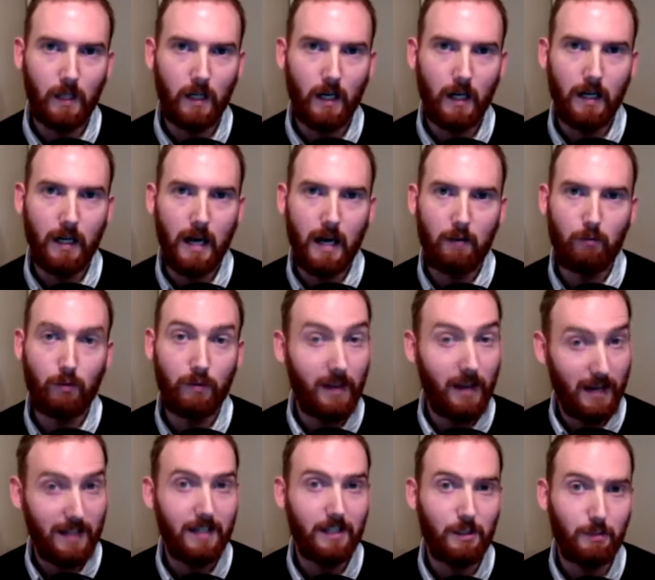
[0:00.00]
And
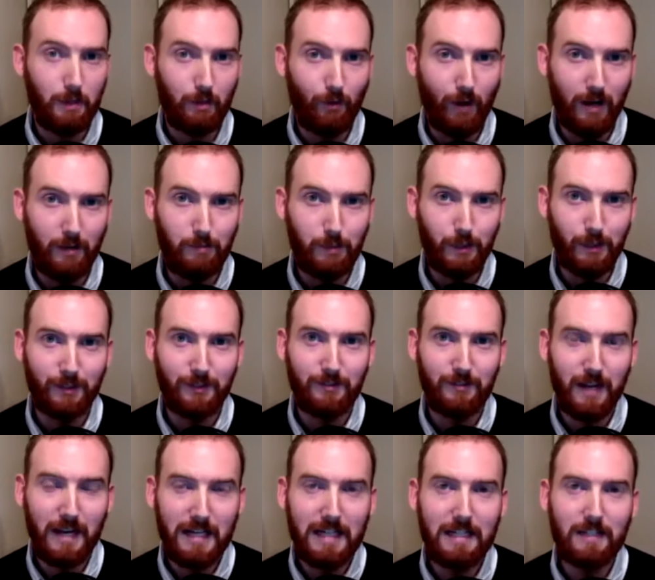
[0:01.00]
they need to be
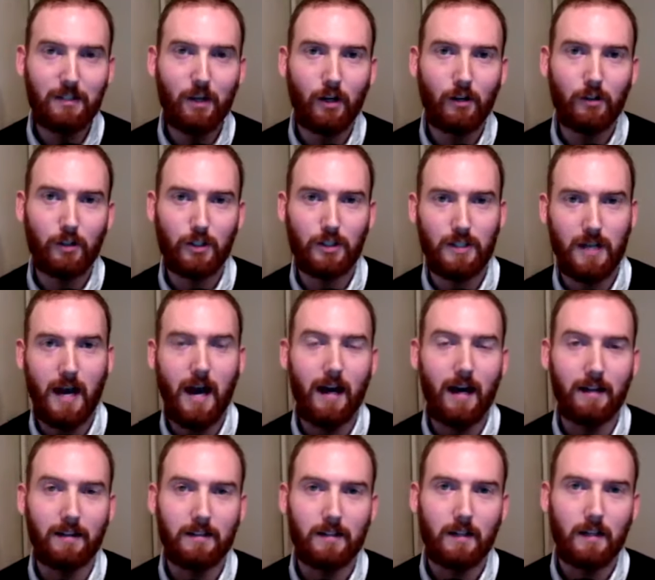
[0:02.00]
red-pilled. They need to
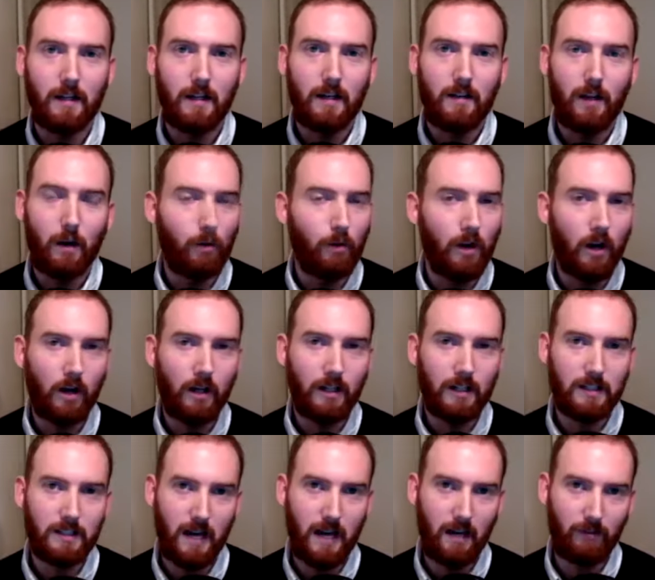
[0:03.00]
understand that we're not
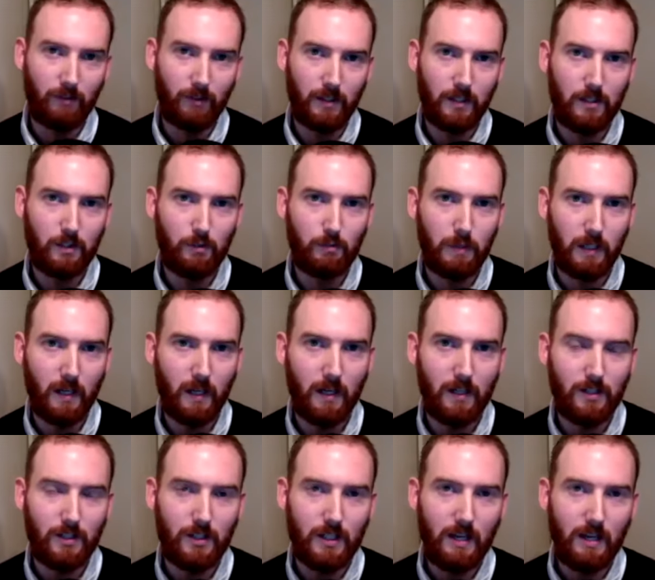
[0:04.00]
going to stand for this.
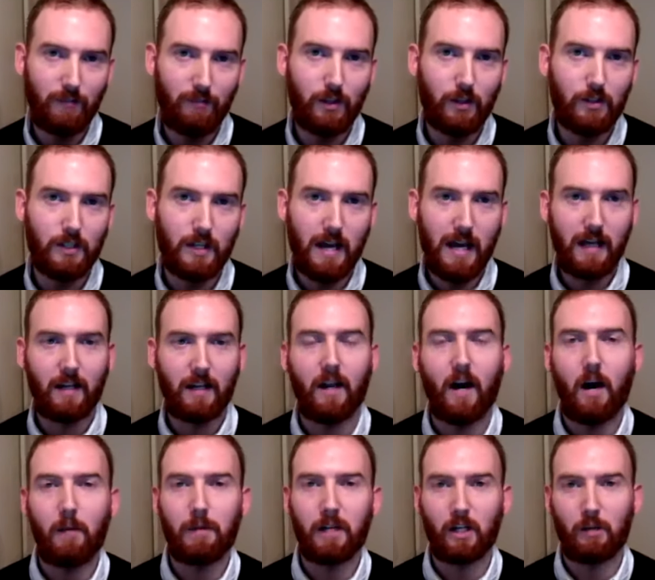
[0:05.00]
Because if there's an
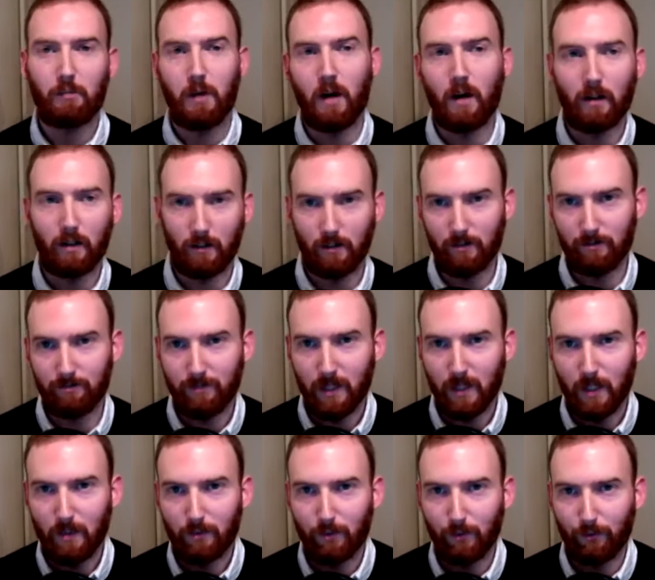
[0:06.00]
economic model
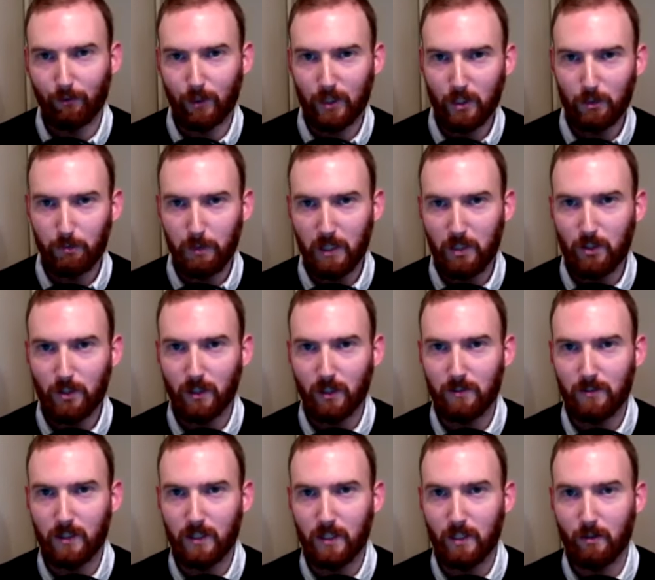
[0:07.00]
for free speech to
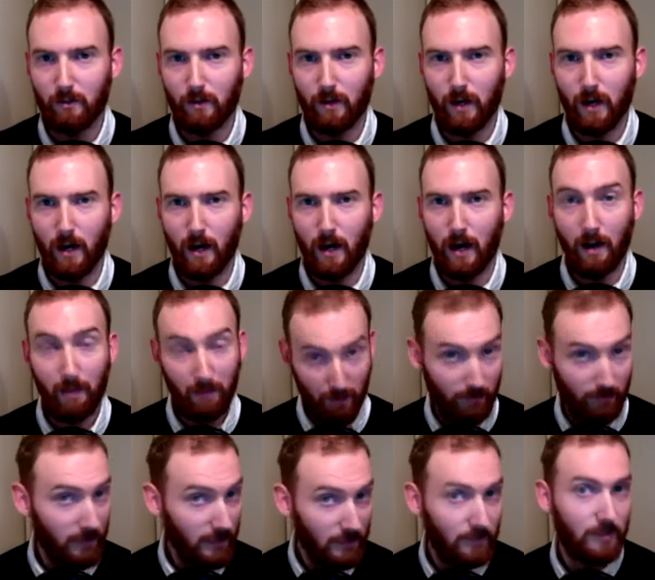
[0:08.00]
continue, and
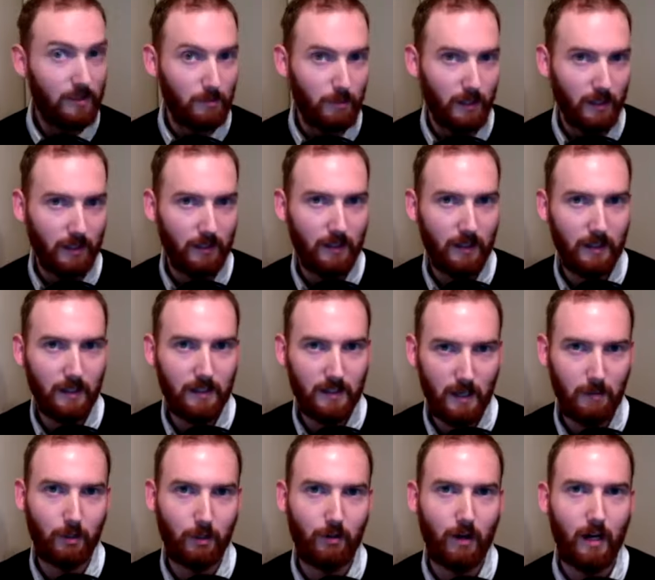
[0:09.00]
there needs to be in a
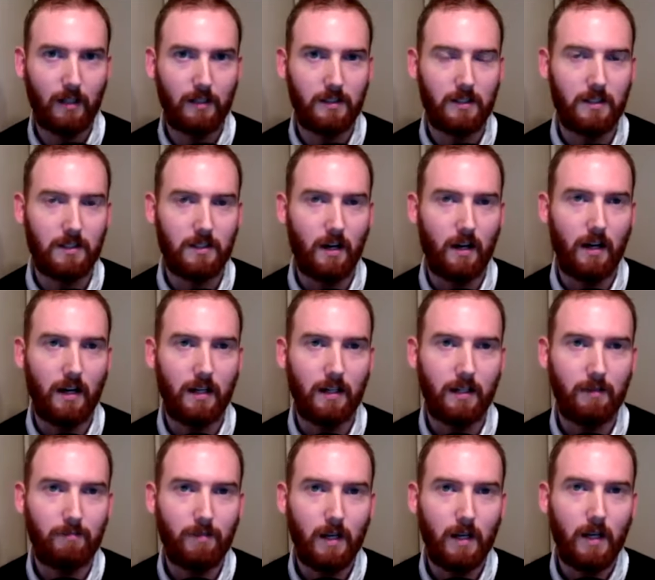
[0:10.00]
democratic
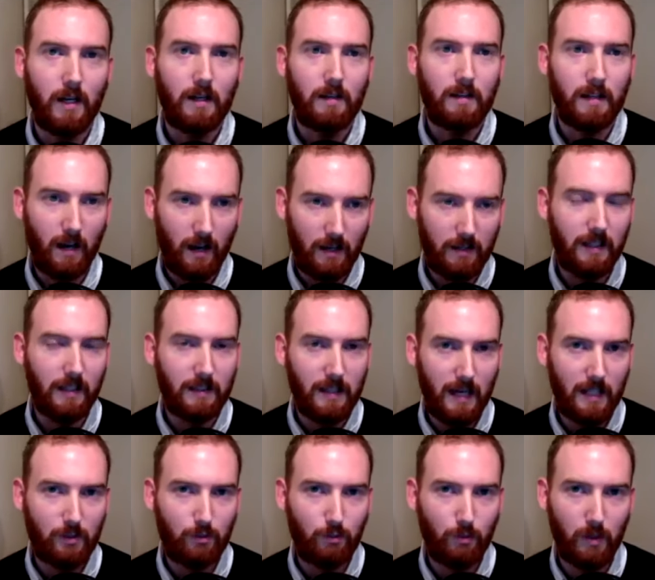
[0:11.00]
society, then I think
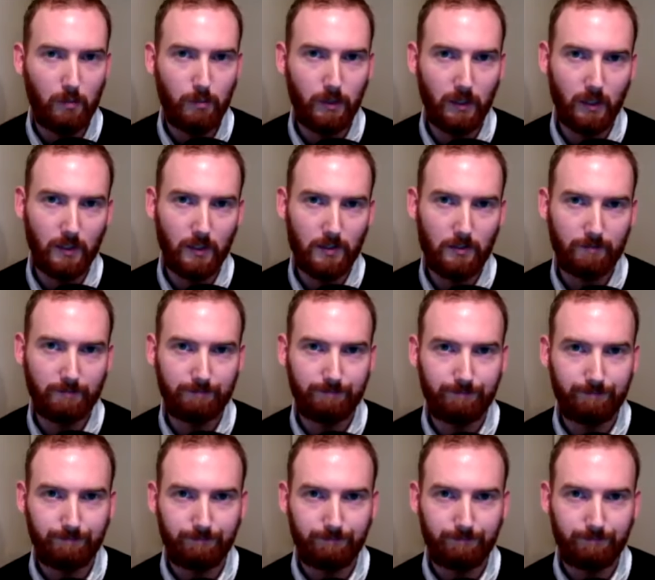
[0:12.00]
that's where it begins.